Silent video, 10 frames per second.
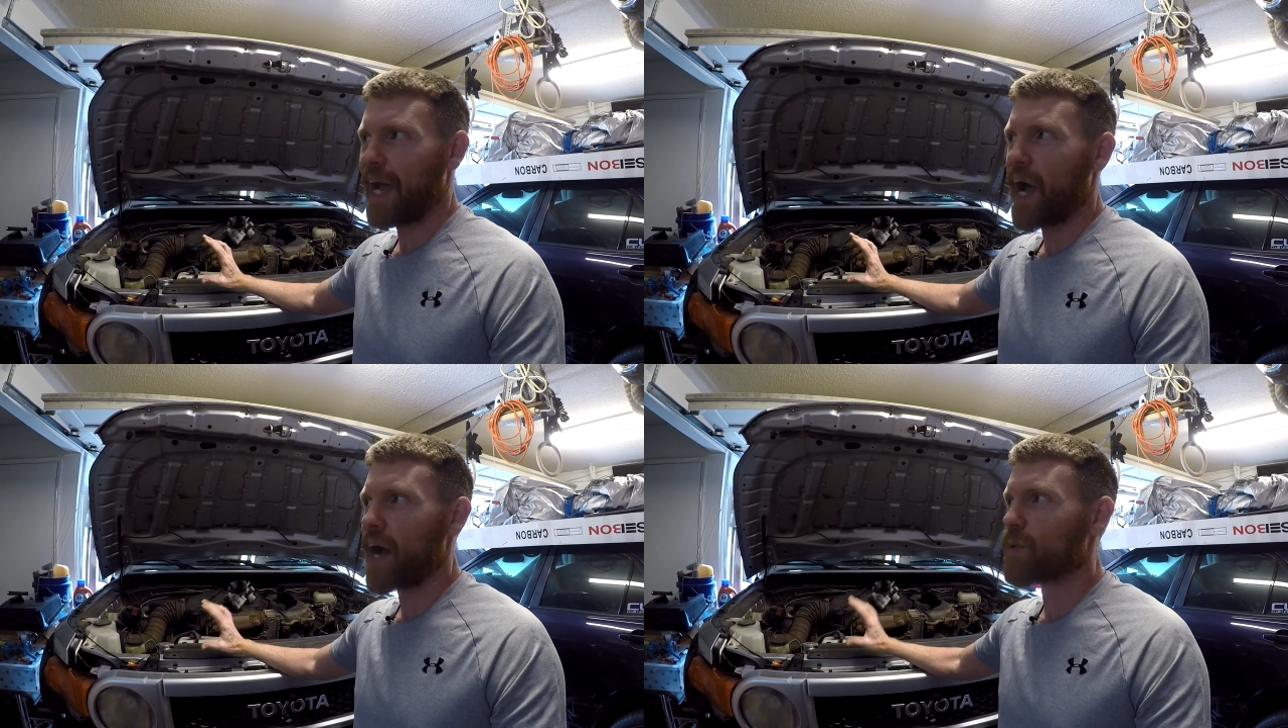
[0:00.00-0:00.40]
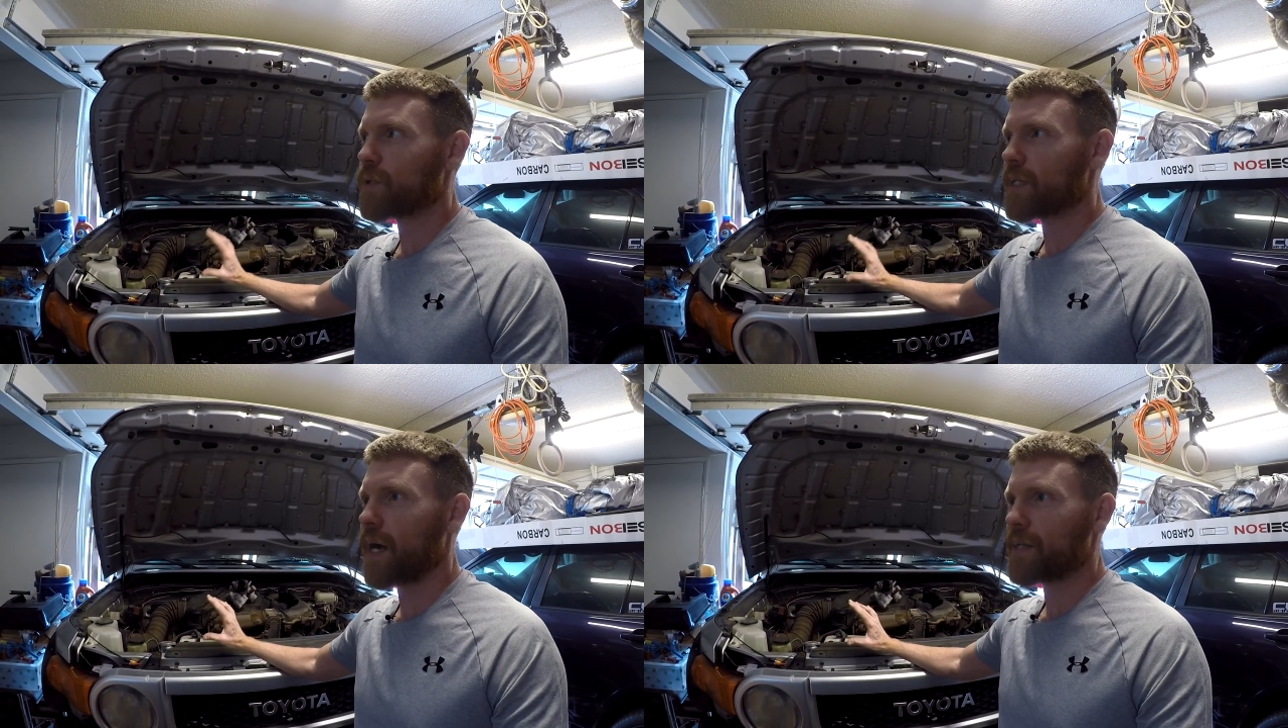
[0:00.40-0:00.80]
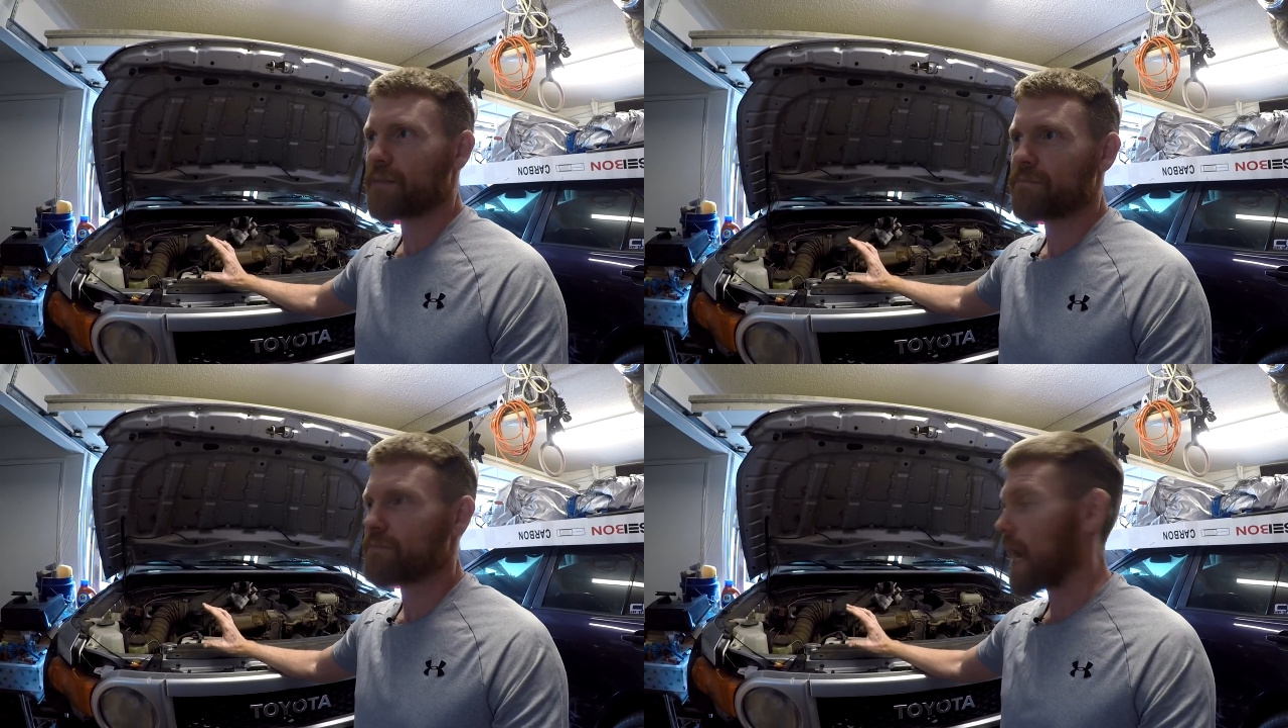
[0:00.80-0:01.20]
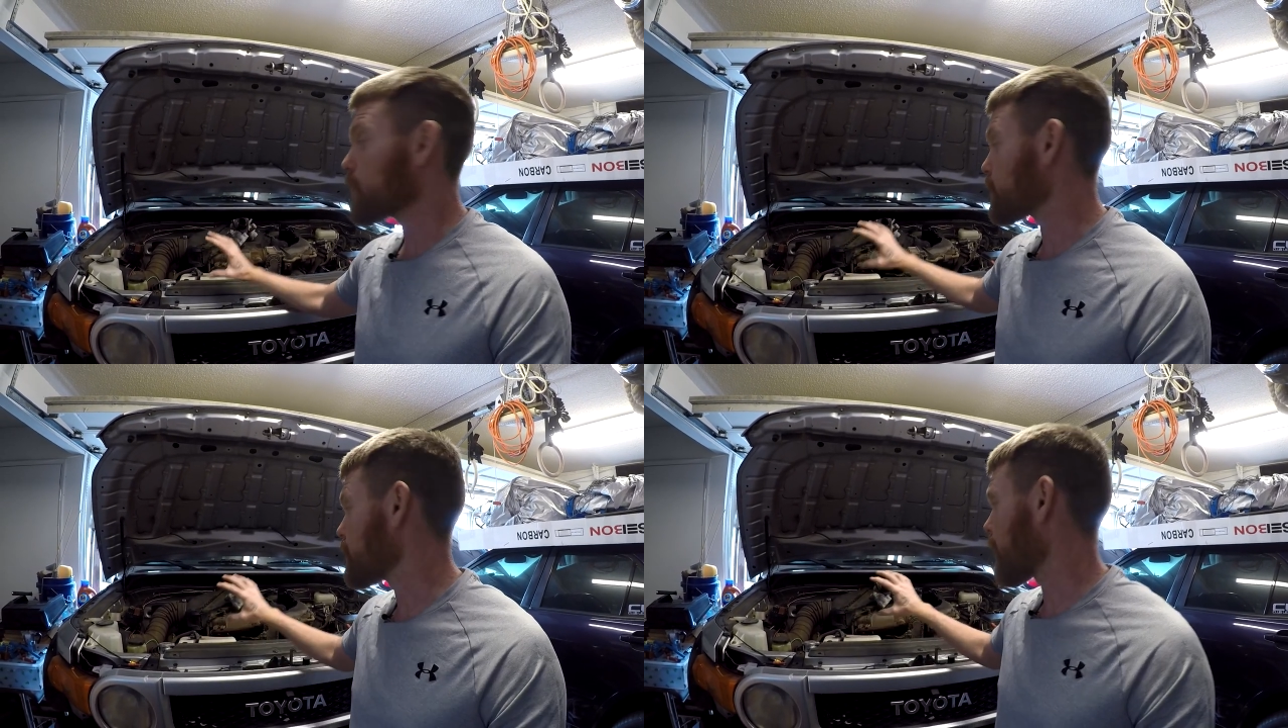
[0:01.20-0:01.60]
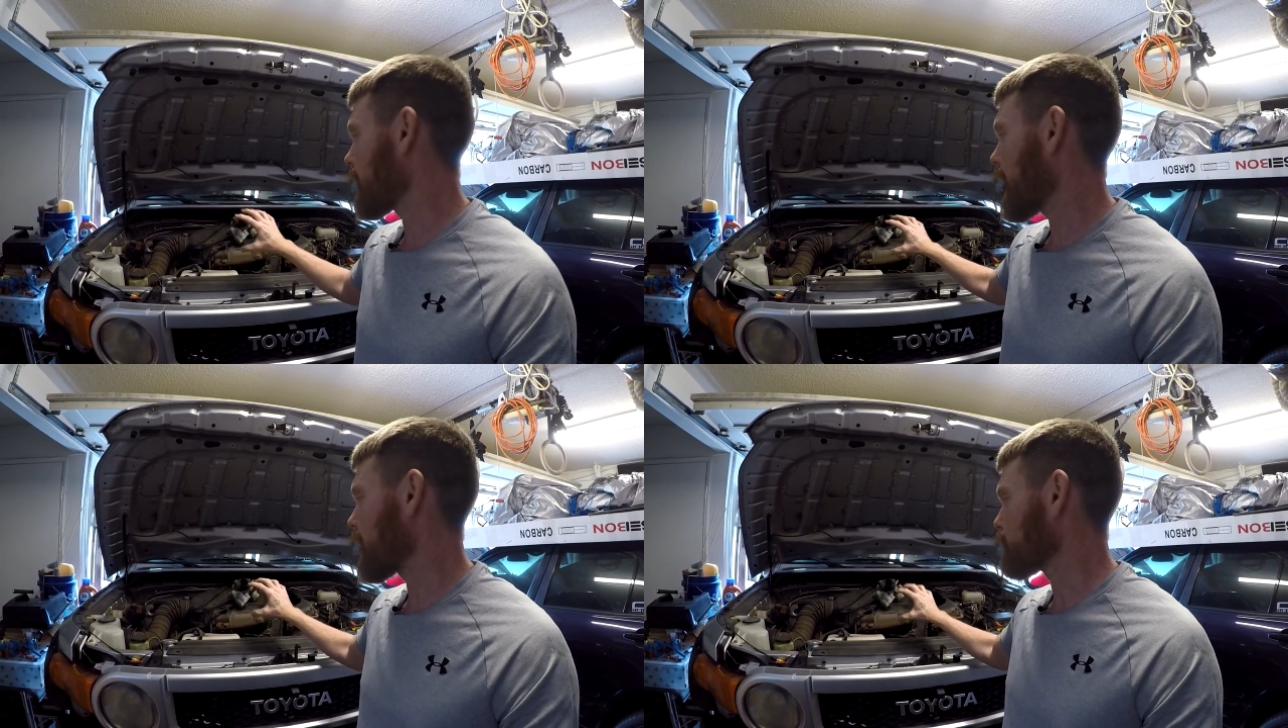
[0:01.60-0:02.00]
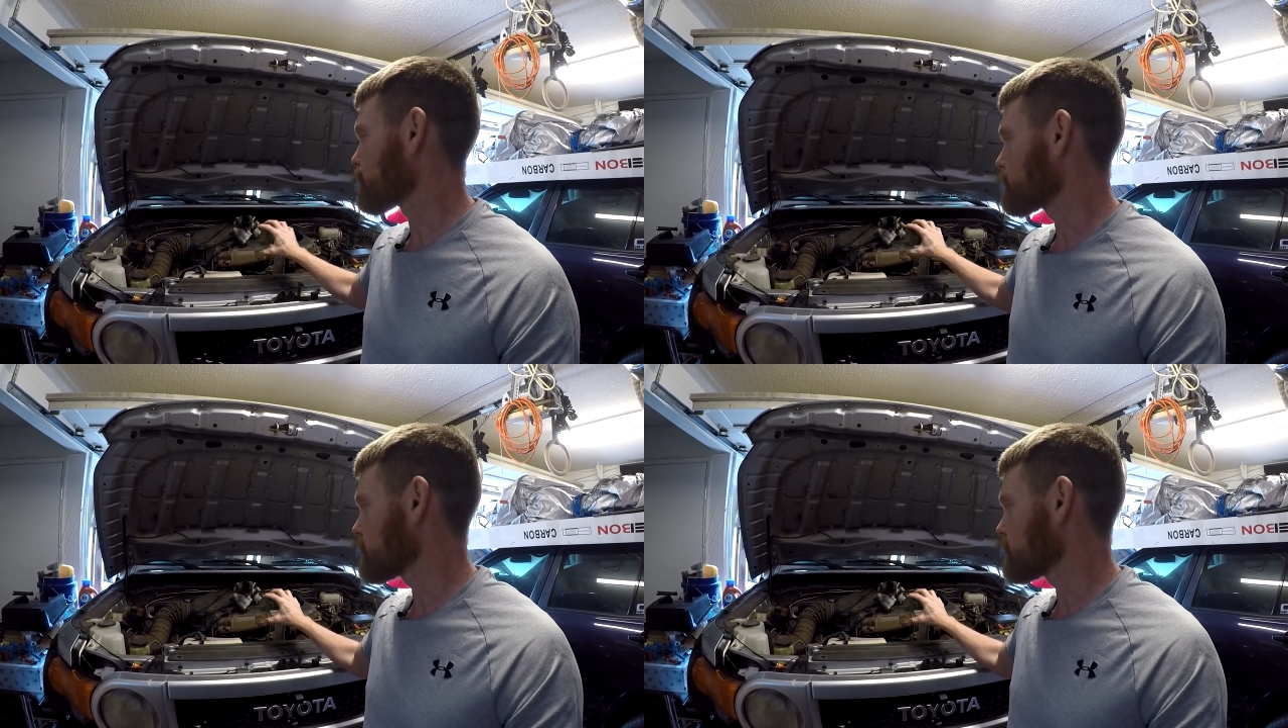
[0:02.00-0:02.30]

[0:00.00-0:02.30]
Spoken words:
I would not have